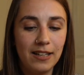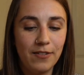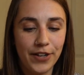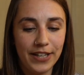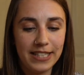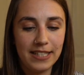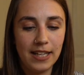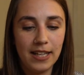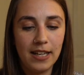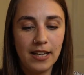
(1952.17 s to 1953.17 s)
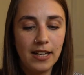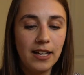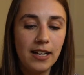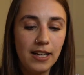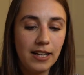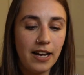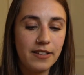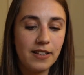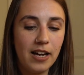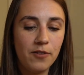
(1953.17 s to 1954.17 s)
where is it?
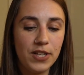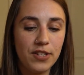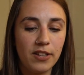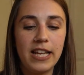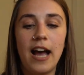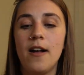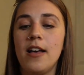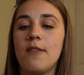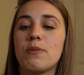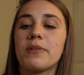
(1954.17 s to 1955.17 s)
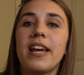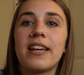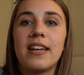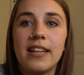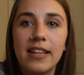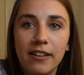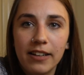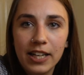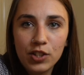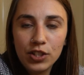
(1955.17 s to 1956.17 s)
Kind of recently, yeah, maybe like
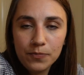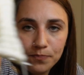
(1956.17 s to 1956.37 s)
here-ish.